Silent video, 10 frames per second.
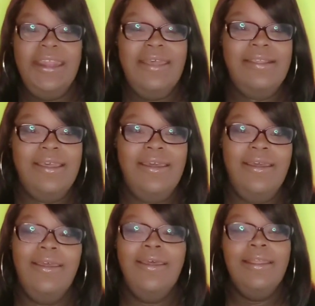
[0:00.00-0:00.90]
And I
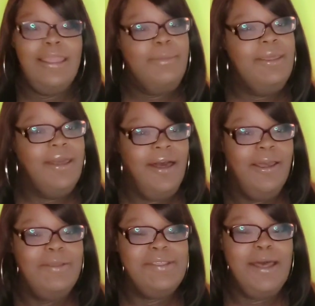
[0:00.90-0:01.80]
said, let me
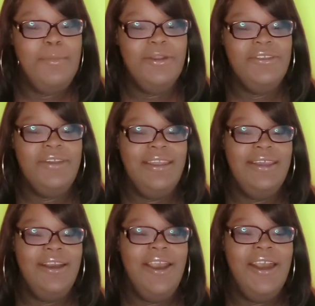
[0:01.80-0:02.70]
call him. So I'm on the train
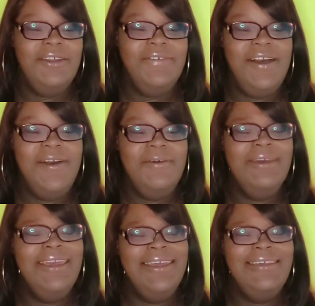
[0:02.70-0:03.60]
and I call the phone.